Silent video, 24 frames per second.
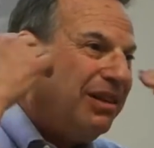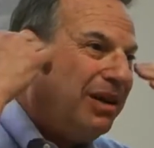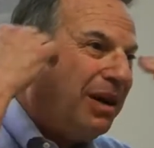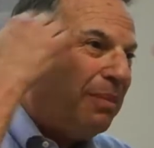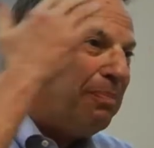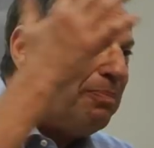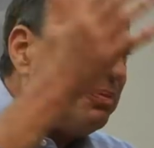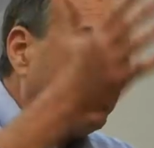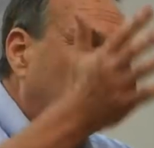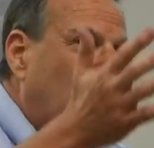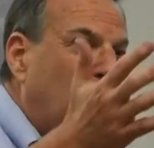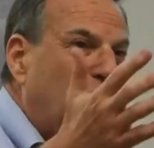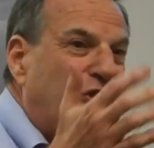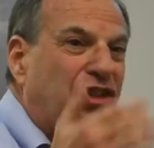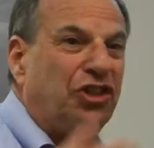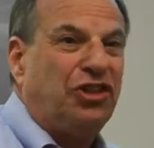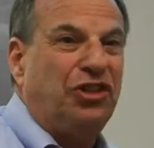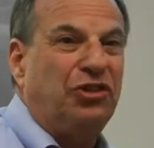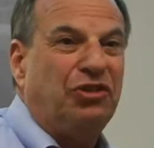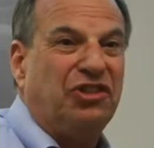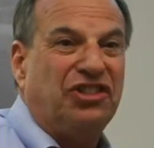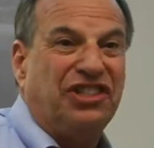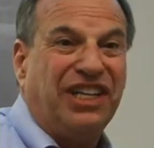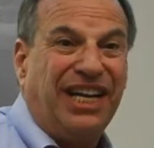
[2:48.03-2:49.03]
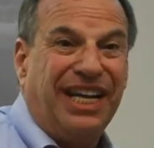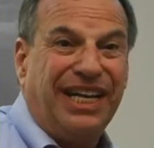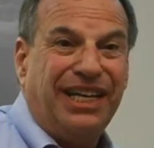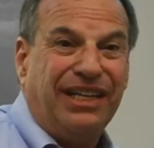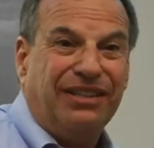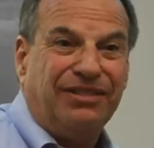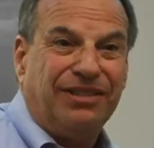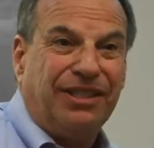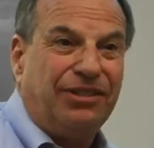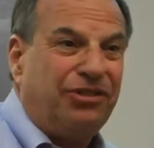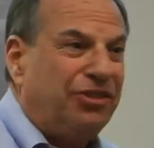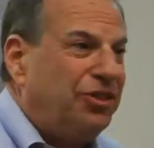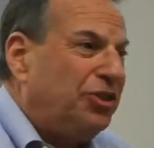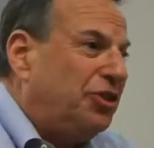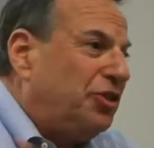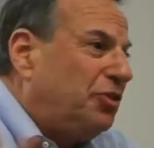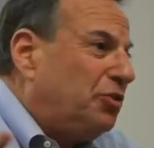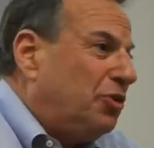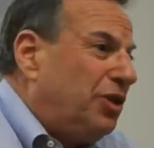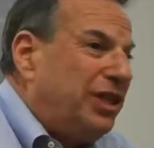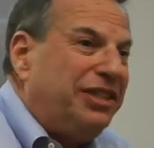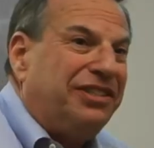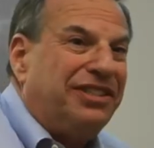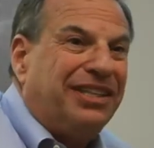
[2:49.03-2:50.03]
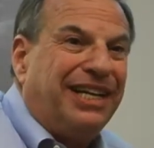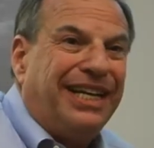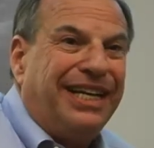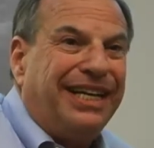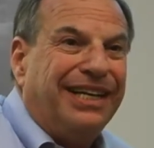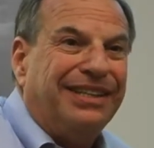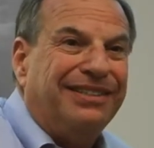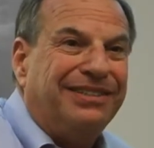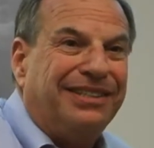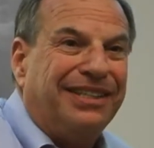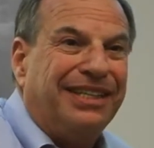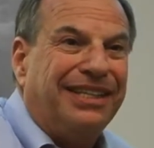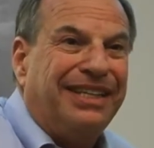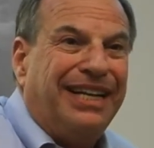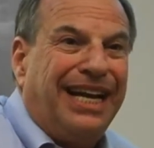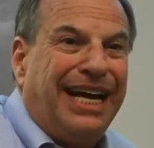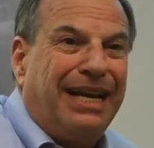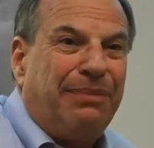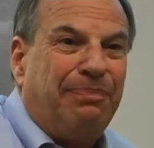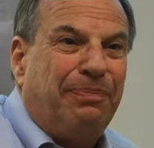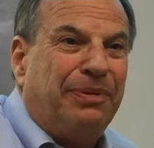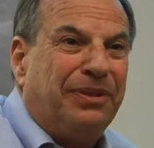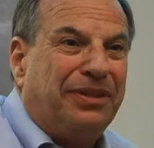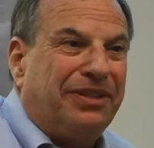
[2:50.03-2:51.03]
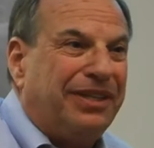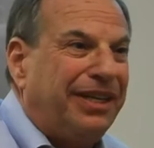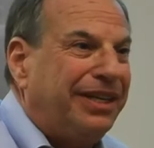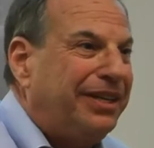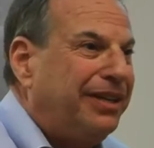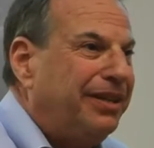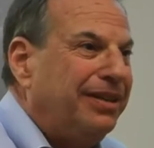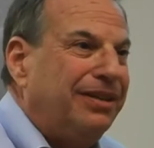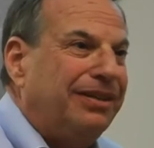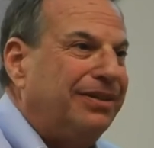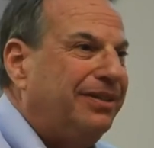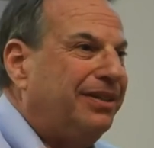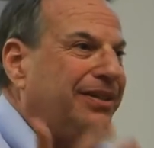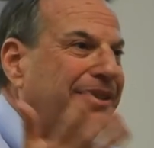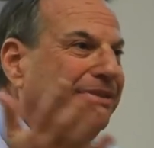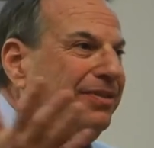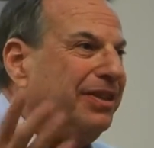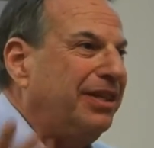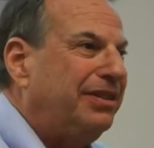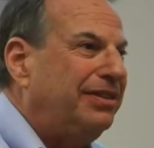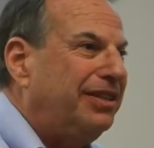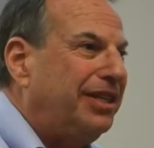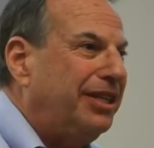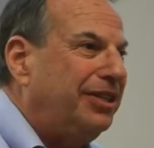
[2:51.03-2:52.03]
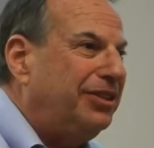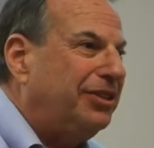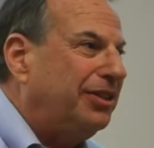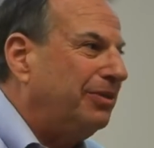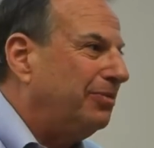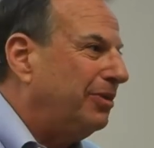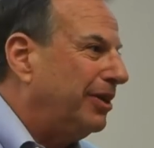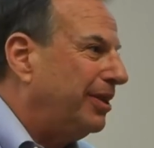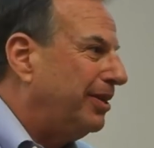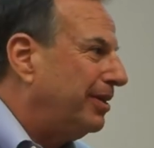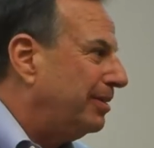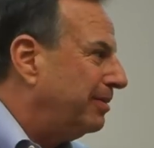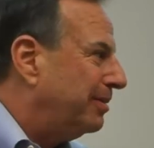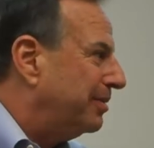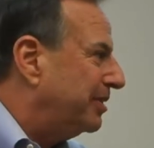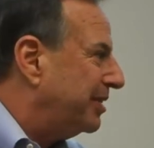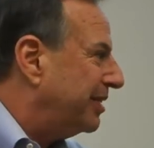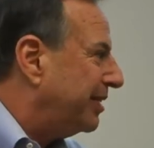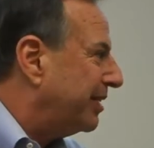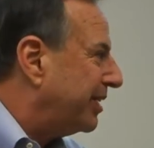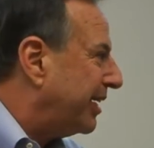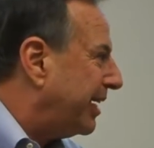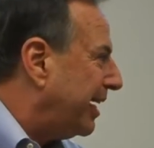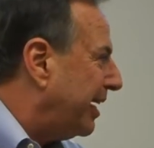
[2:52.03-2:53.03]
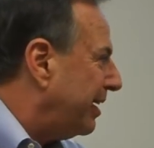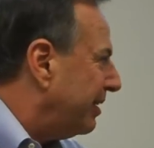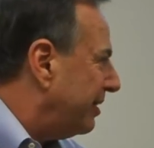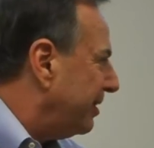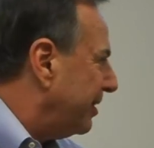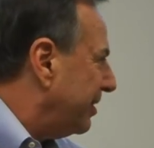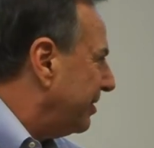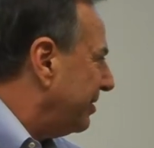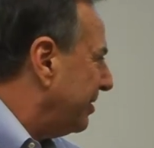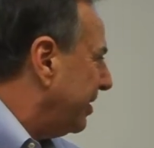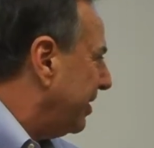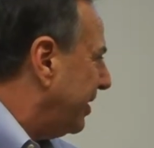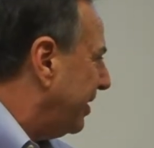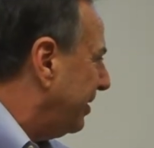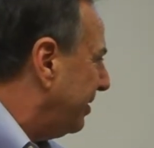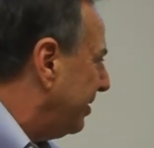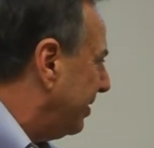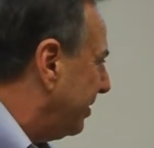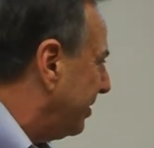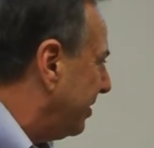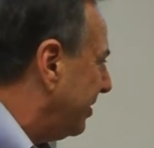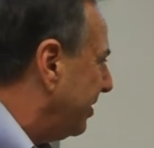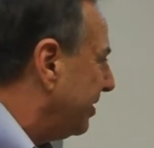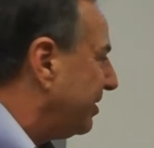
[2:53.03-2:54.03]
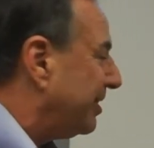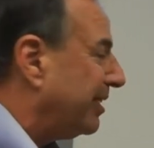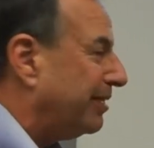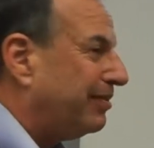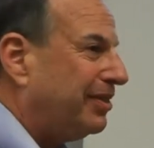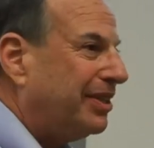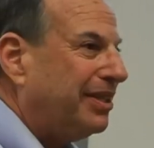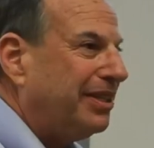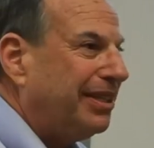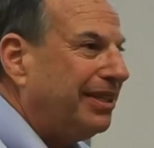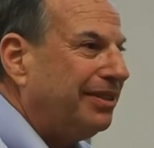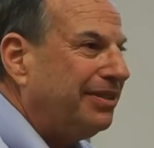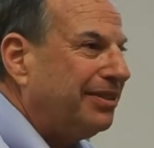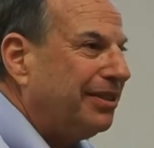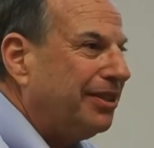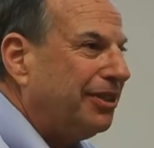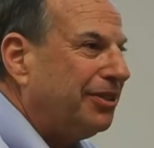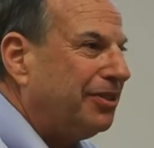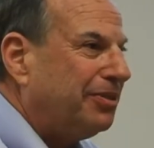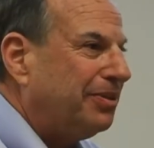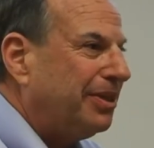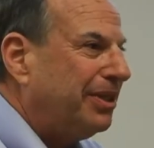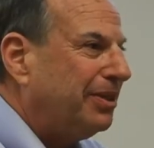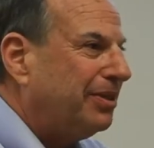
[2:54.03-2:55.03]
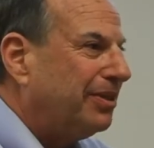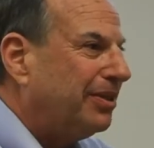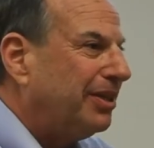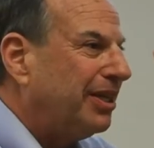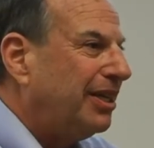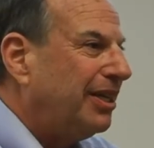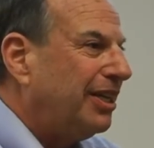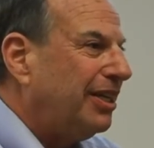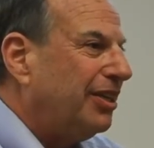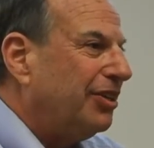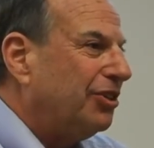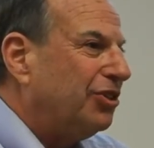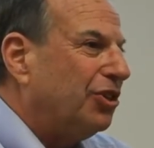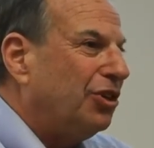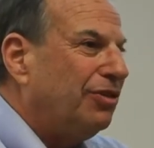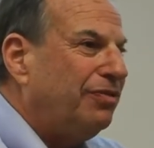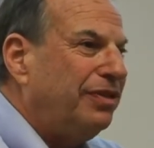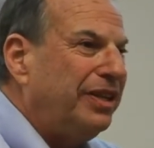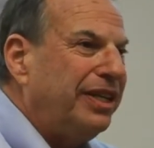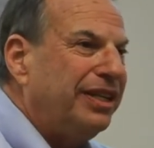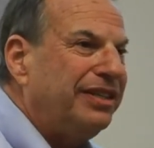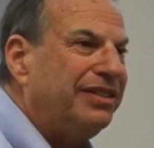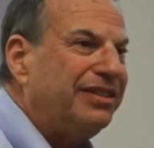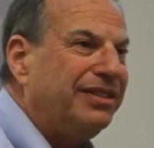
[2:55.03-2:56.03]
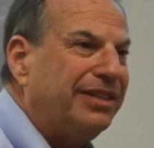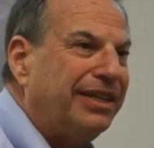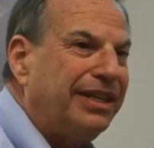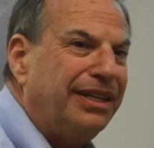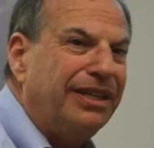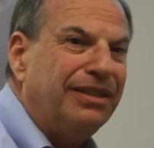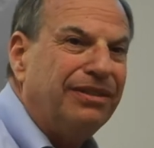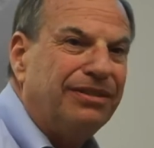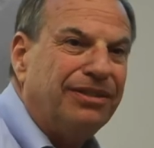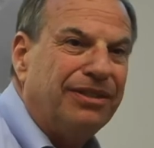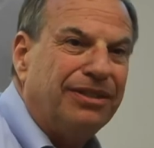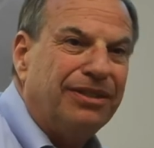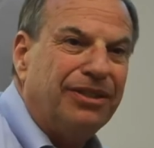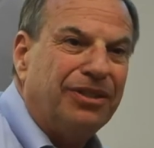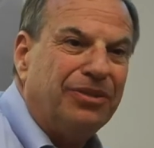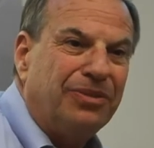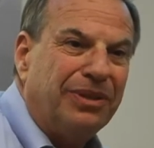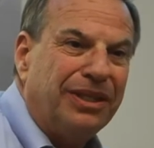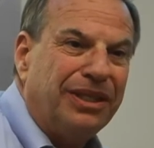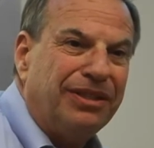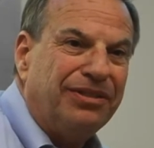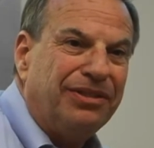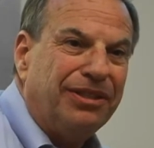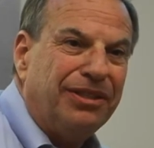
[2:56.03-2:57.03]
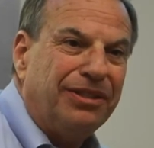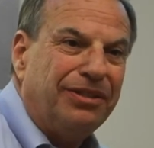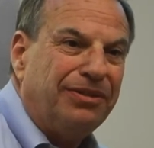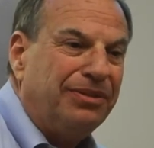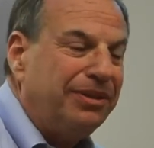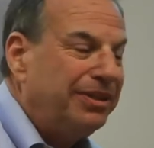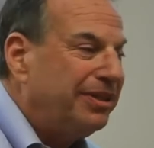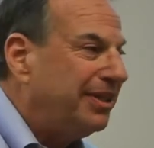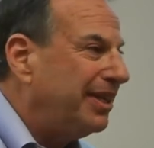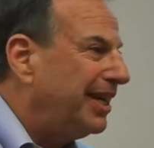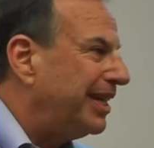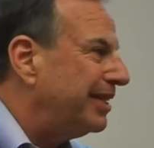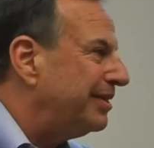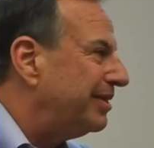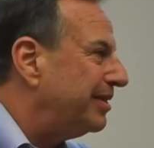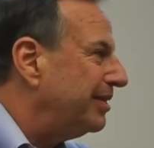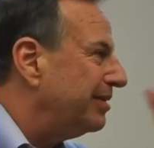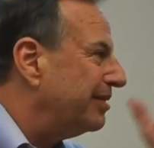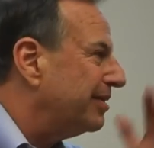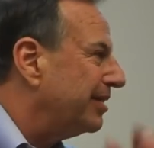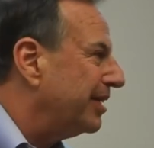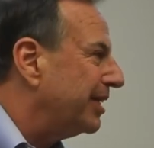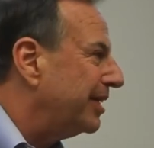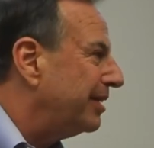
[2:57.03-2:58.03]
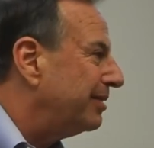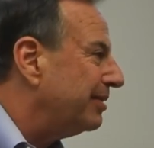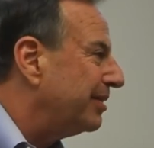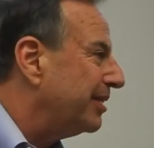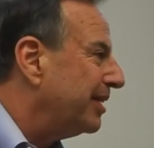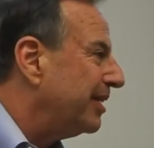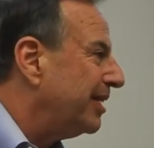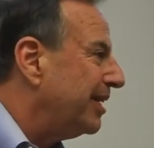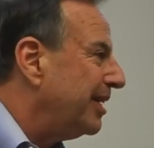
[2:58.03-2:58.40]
approach to science has destroyed science in that particular civilization, whether it was the Catholic scientists in the 17th century or Soviet science in the 20th century or Nazi science.